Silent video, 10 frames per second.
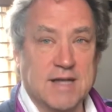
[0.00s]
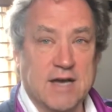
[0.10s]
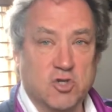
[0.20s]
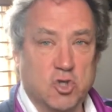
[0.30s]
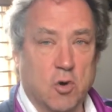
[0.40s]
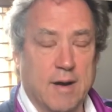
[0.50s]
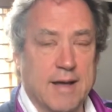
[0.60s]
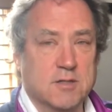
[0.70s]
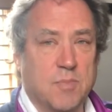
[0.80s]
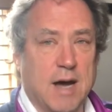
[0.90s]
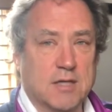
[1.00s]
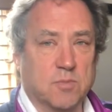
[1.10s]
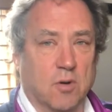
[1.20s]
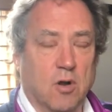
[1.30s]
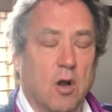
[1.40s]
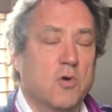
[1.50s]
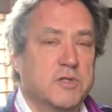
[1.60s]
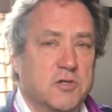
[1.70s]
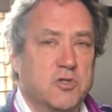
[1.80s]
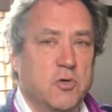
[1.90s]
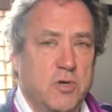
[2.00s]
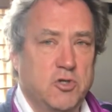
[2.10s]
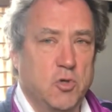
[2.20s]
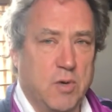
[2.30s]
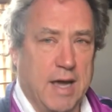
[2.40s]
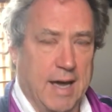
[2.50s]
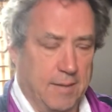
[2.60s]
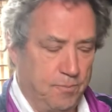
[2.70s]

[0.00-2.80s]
as short as possible. Close as soon as you can.